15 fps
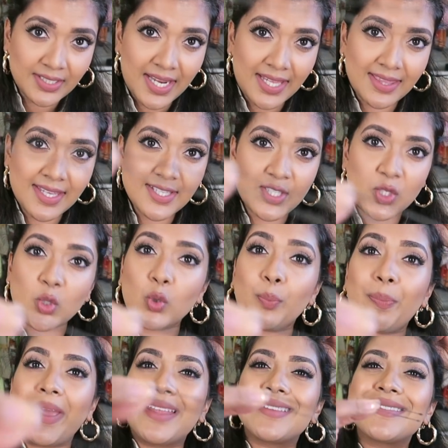take these
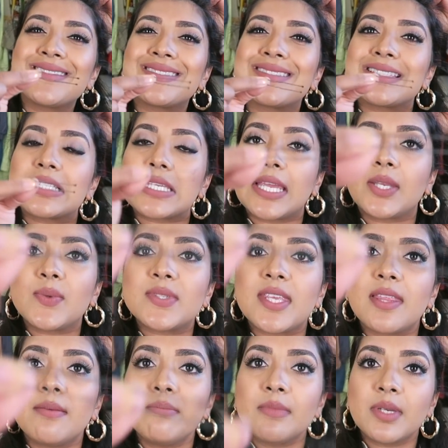U-pins, can you
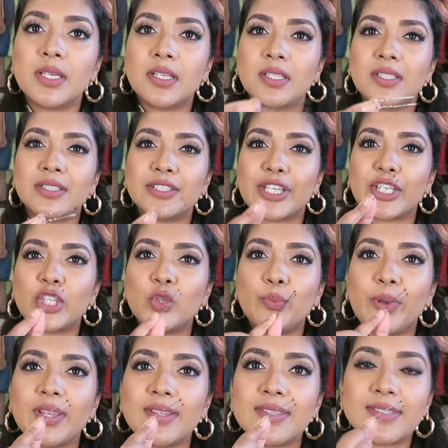see them? Like
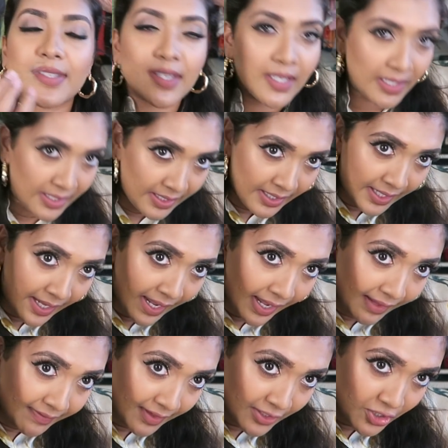U-pins?
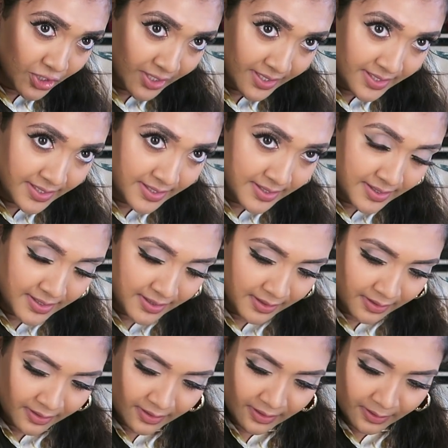And then just
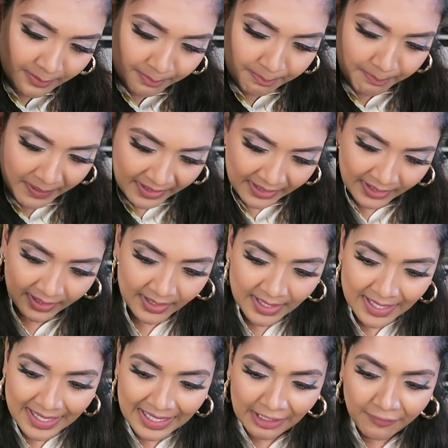pin it.
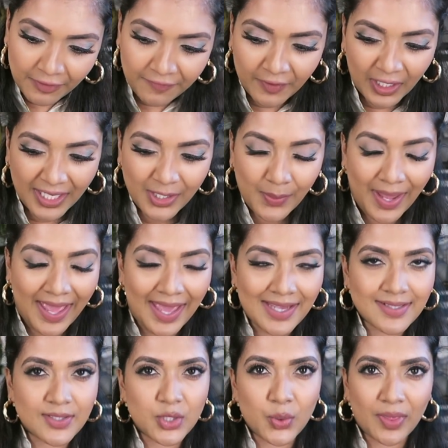If you feel like your
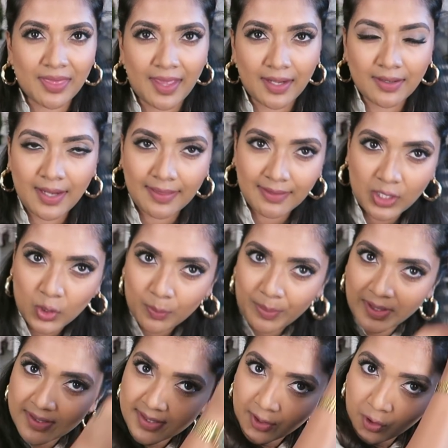hair is too thin and the
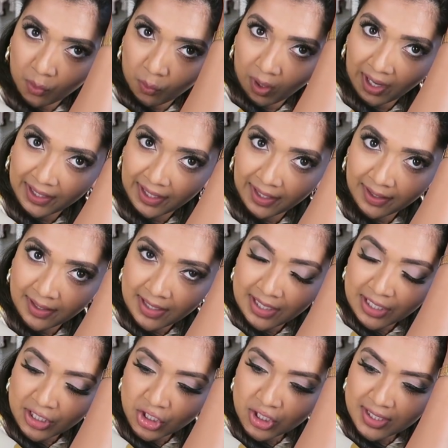U-pins are not working,
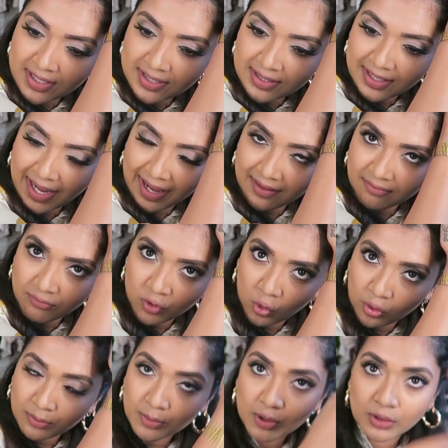just get
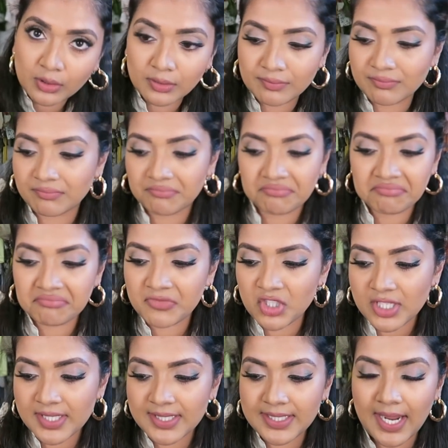normal,
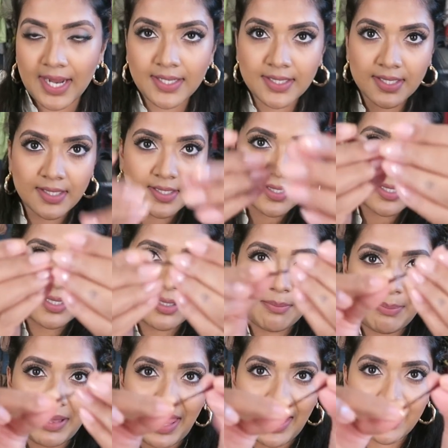just standard
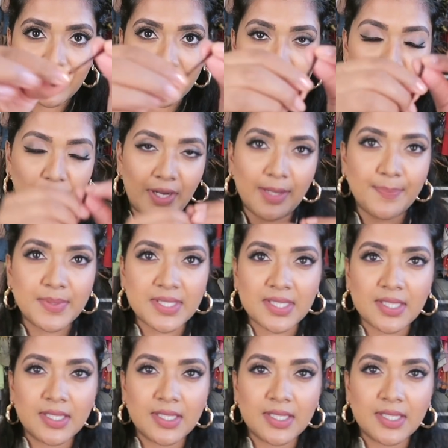black grips